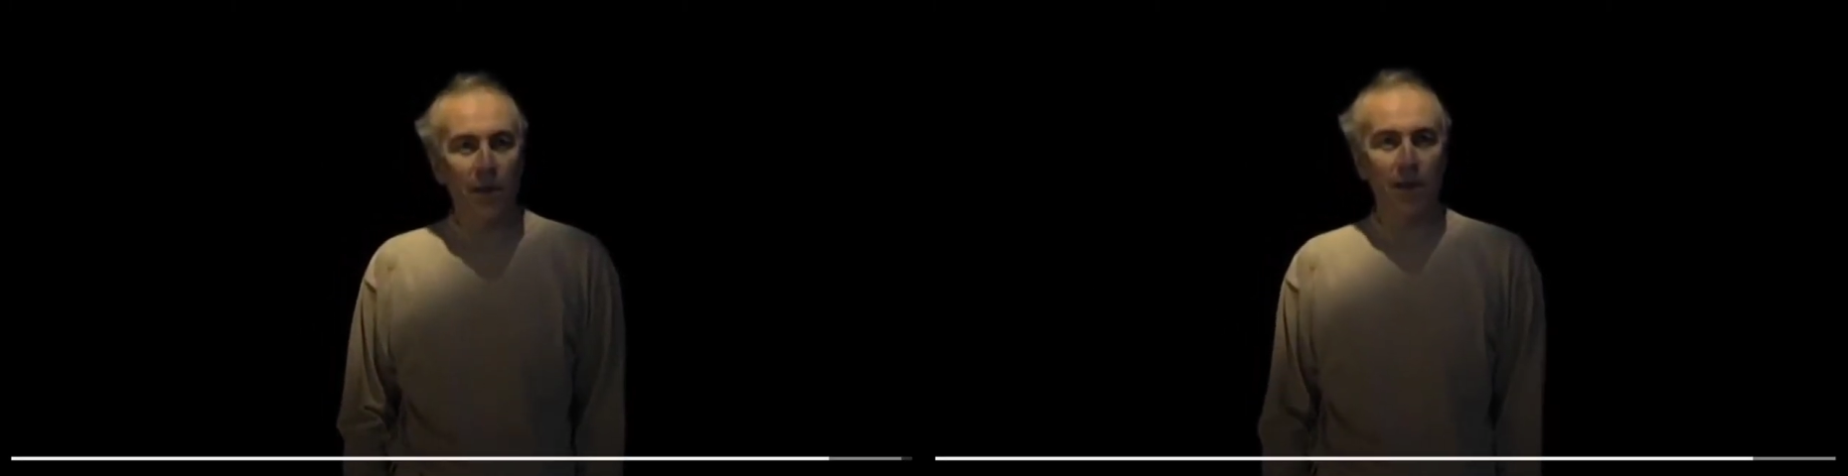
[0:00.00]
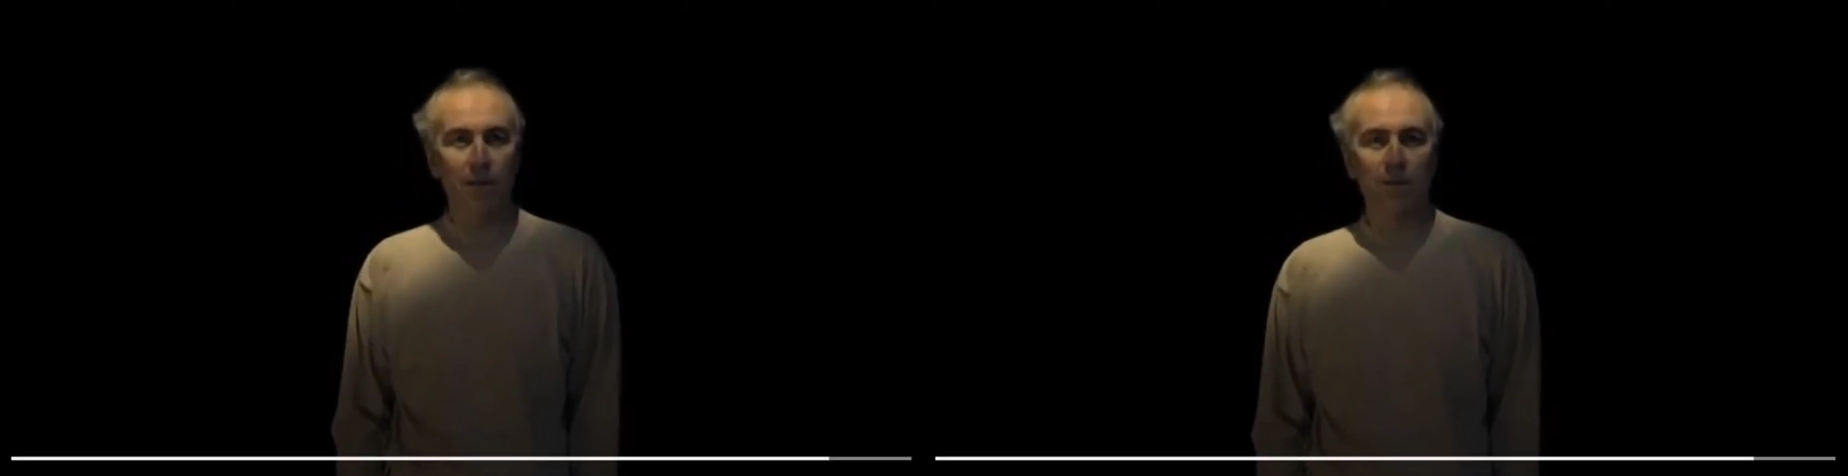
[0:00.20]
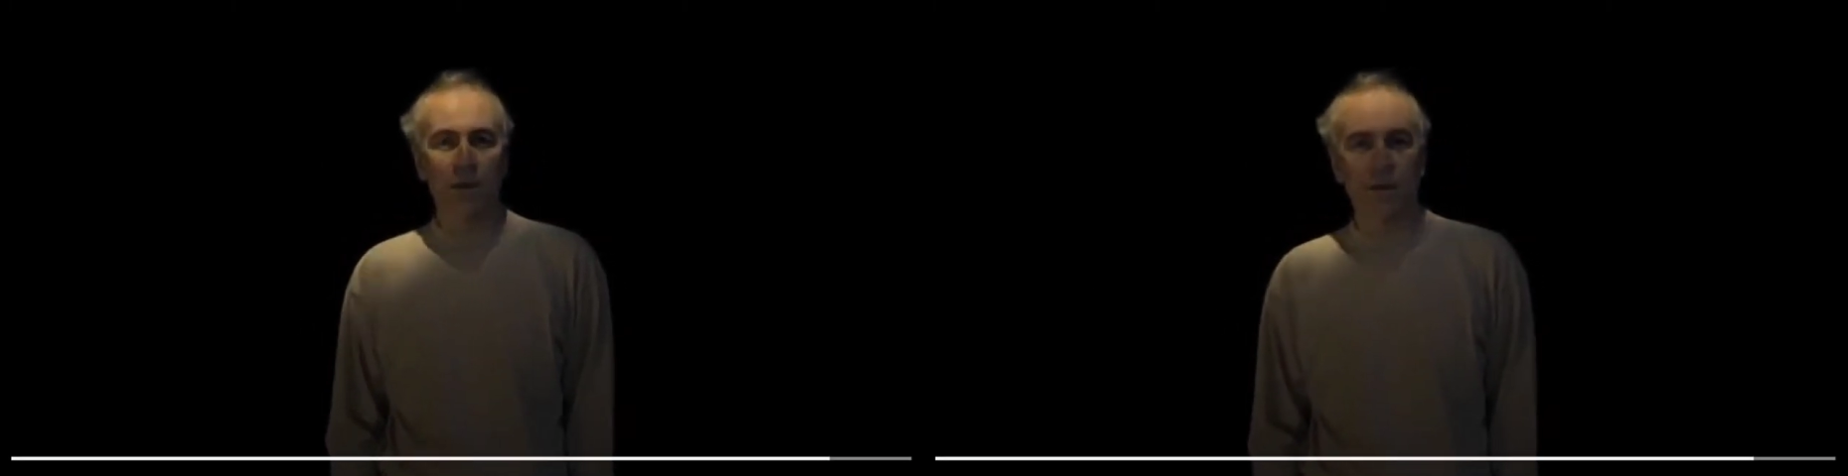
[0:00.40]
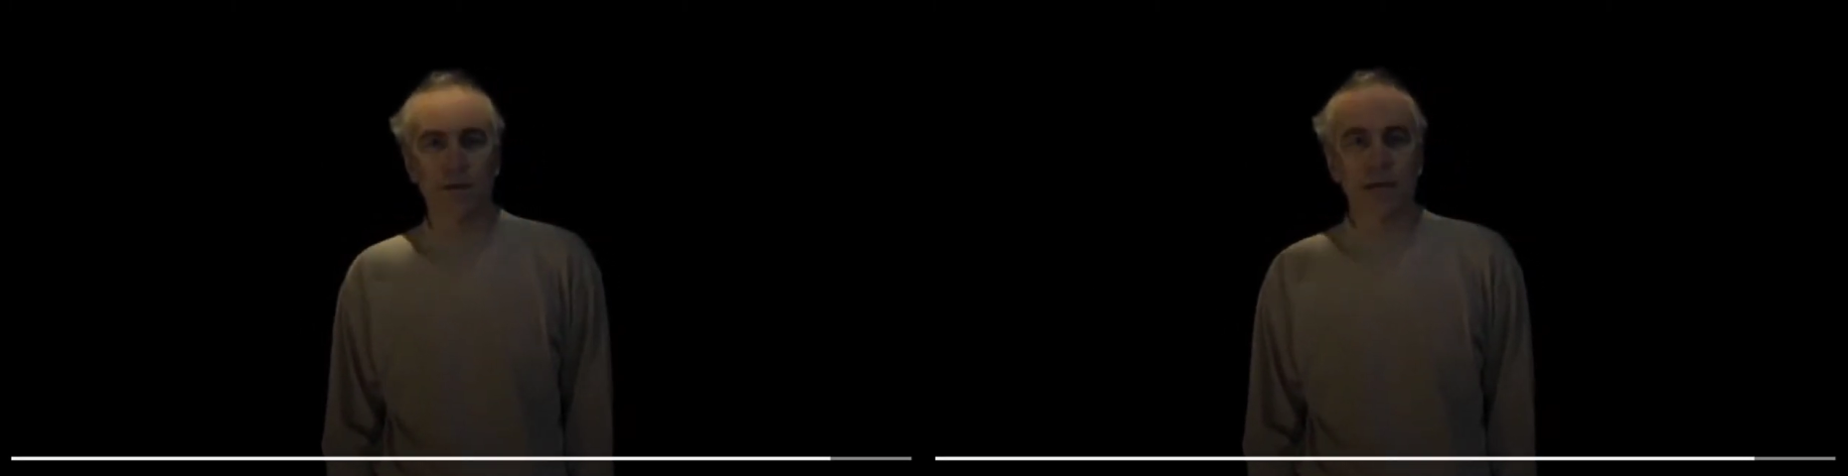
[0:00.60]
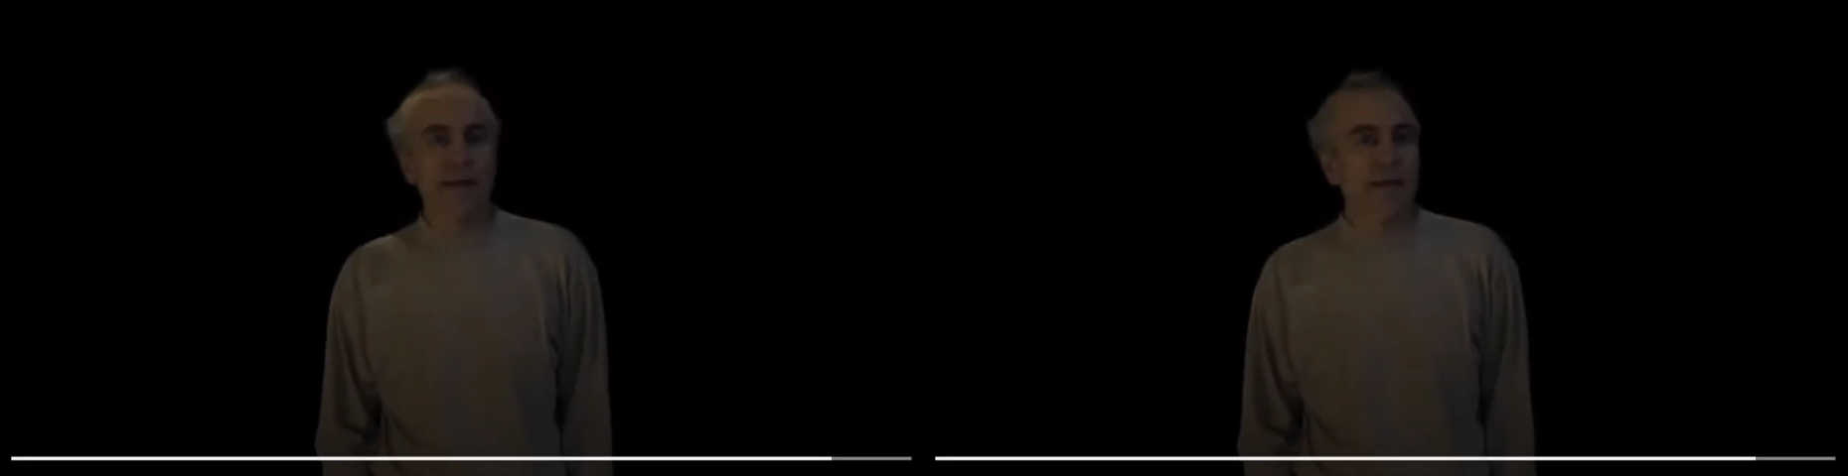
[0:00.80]
power
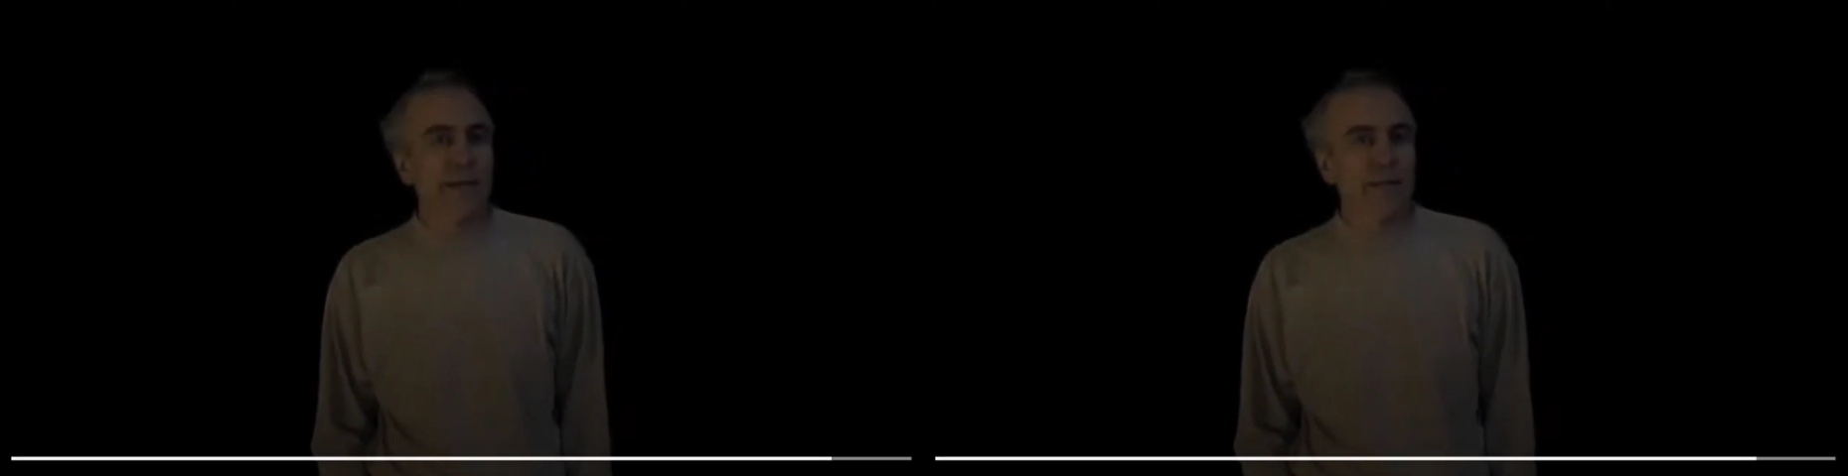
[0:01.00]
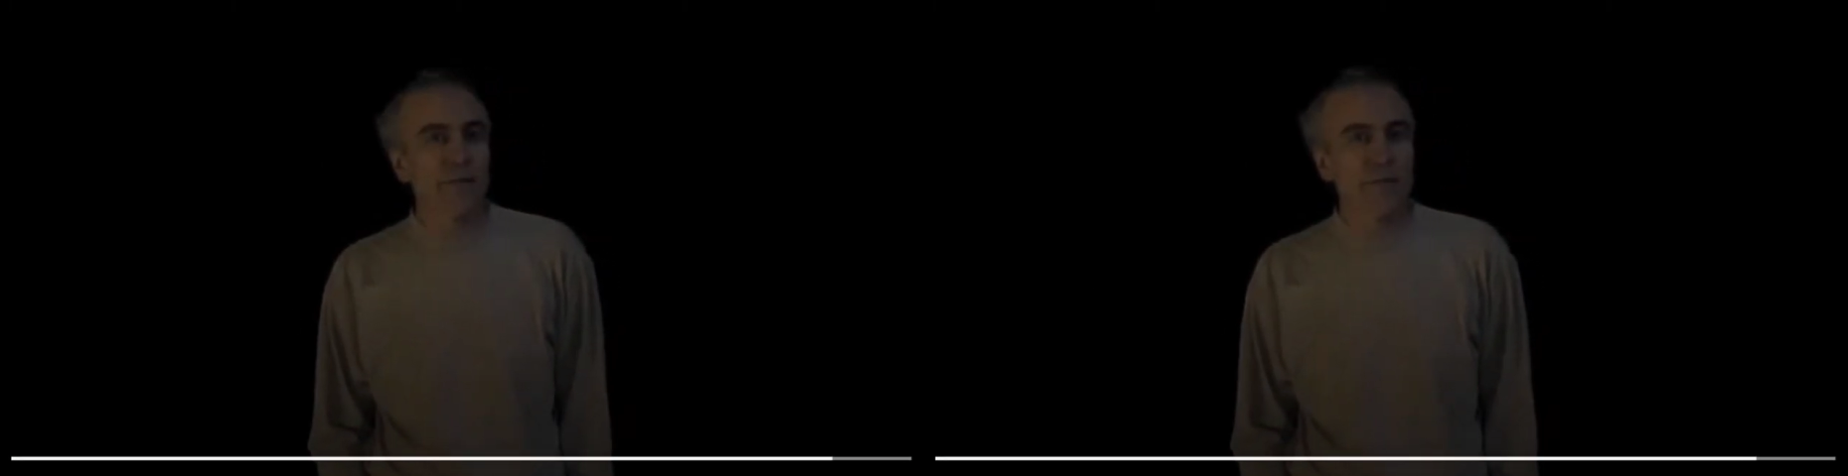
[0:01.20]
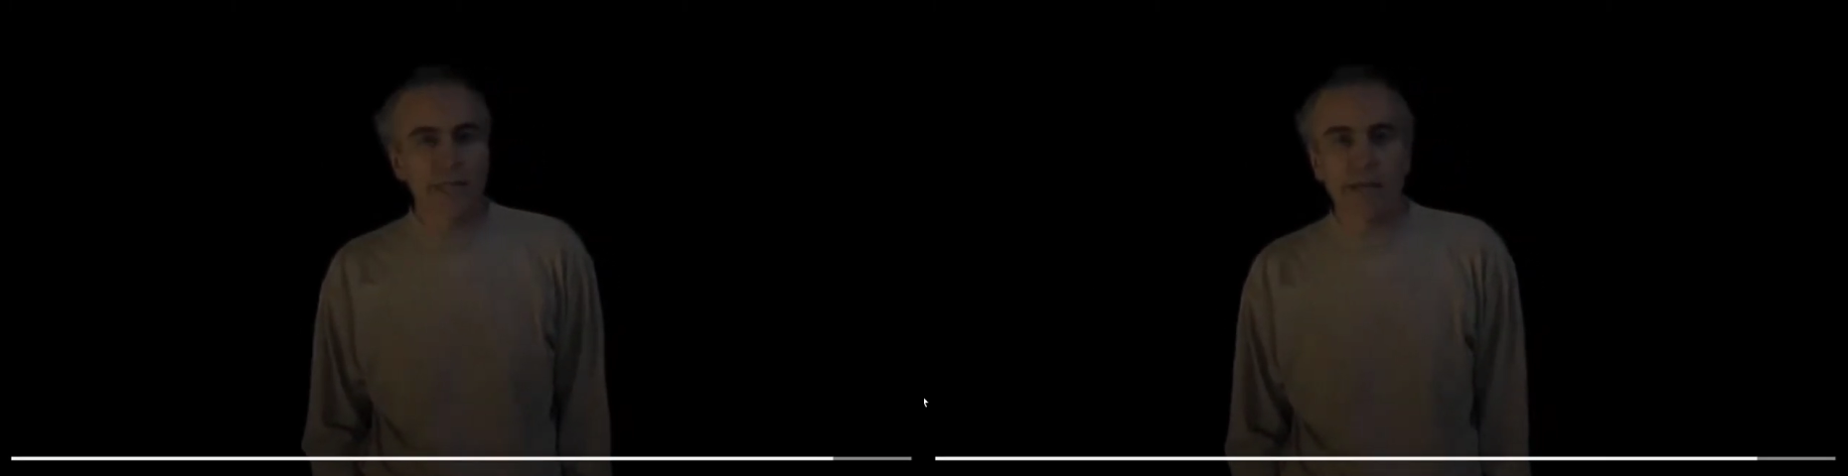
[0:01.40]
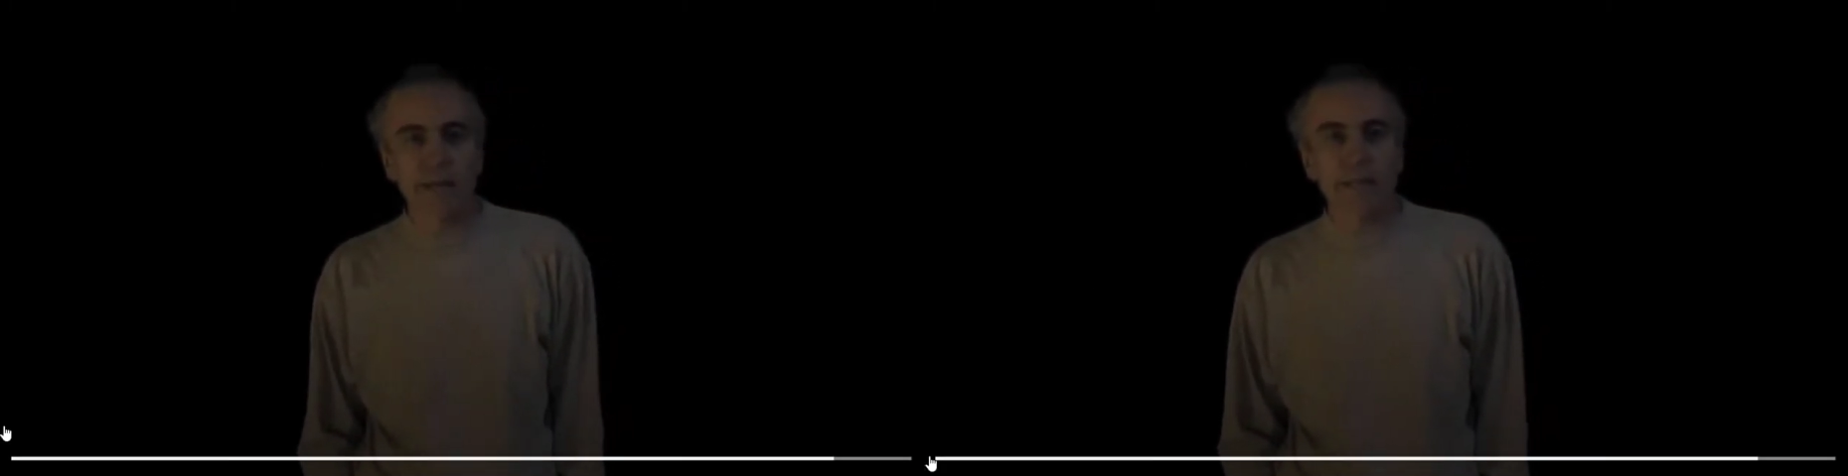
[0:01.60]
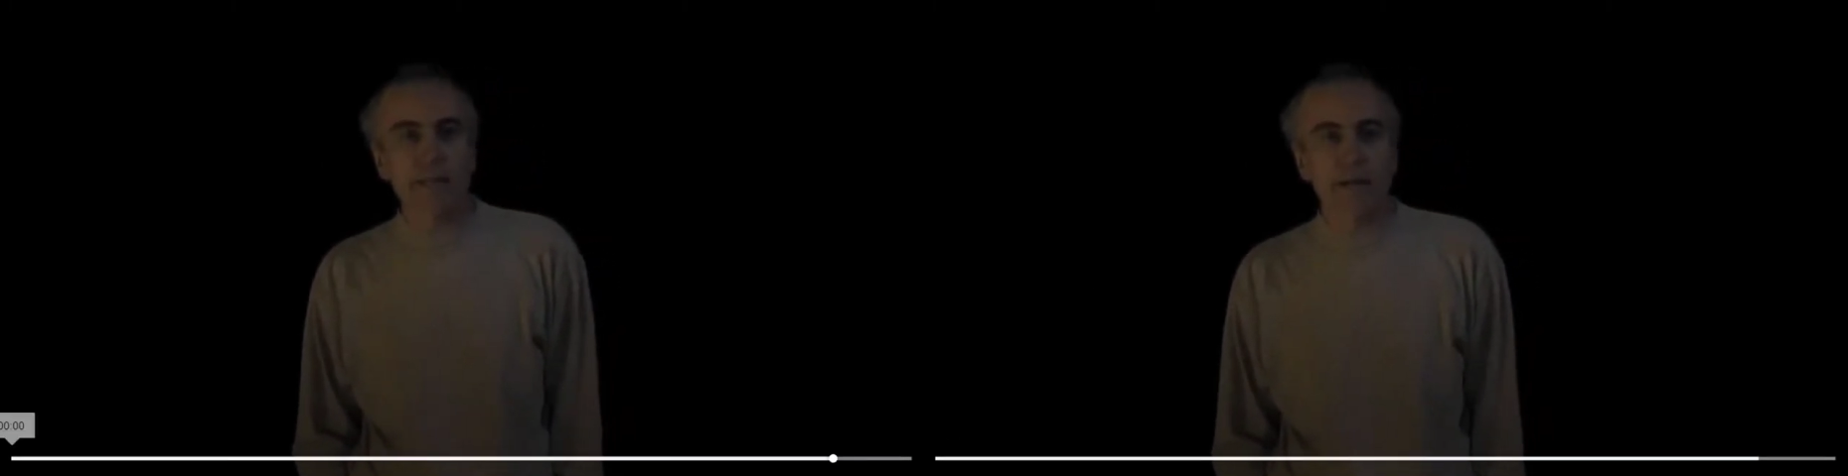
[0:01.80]
that analytical
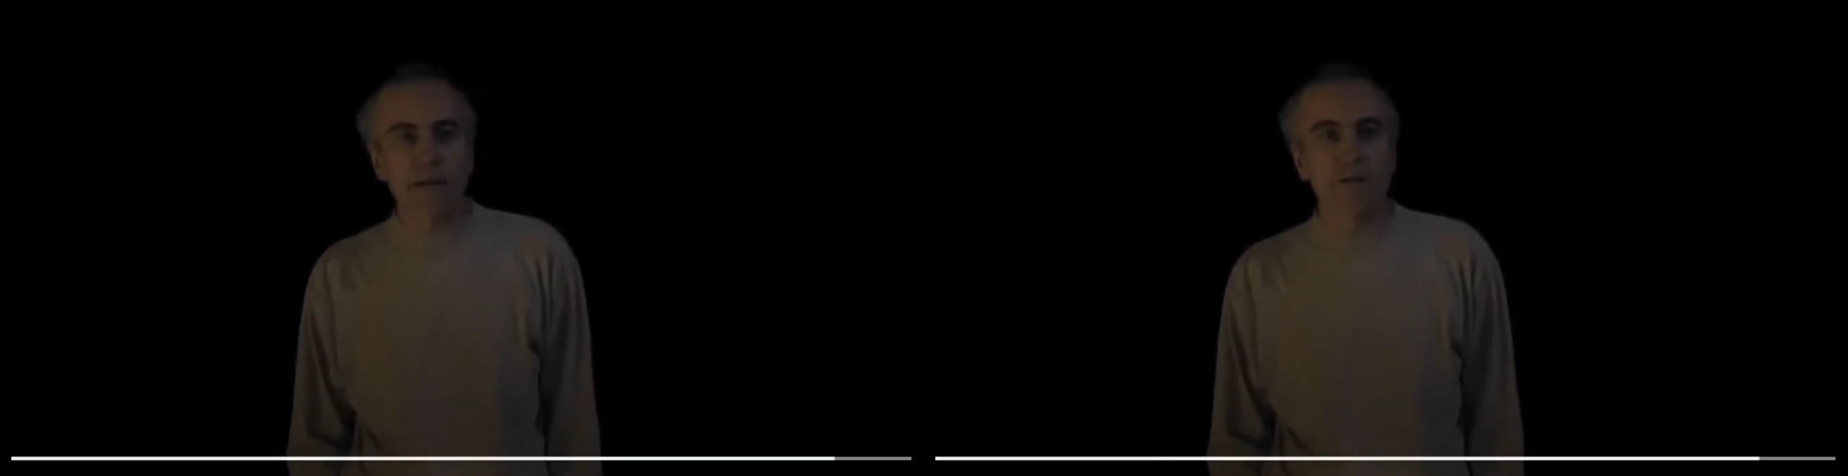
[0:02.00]
techniques like